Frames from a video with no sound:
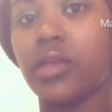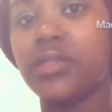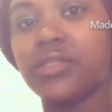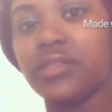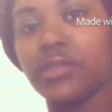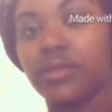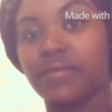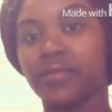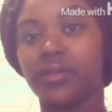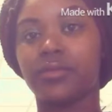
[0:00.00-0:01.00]
He's still on
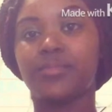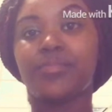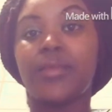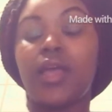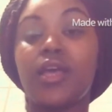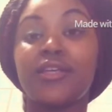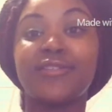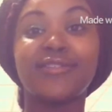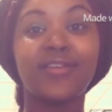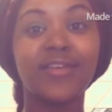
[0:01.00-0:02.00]
the video.
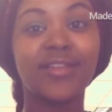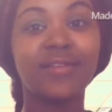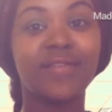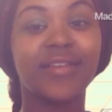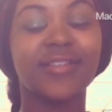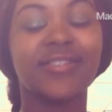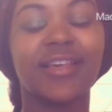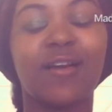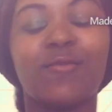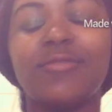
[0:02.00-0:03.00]
So anyways,
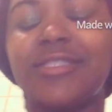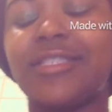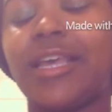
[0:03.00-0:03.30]
like I was